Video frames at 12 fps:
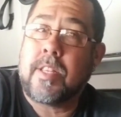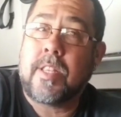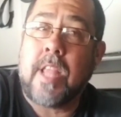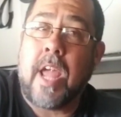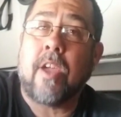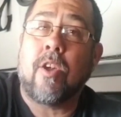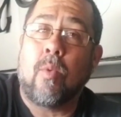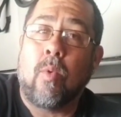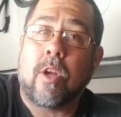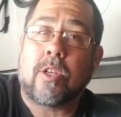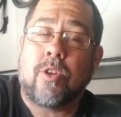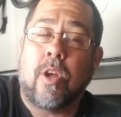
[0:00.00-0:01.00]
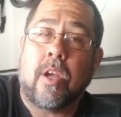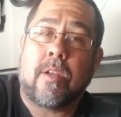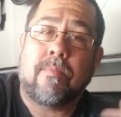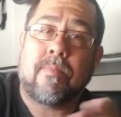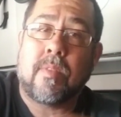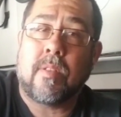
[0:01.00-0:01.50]
dang good work truck.
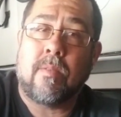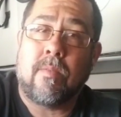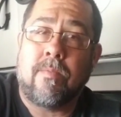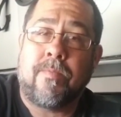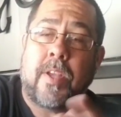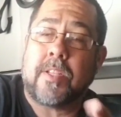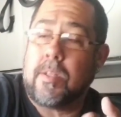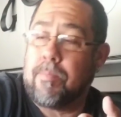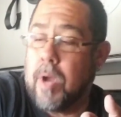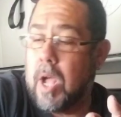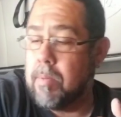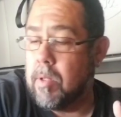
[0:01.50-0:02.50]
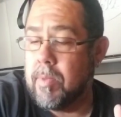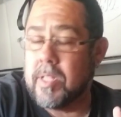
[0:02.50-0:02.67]
Fixed the problem.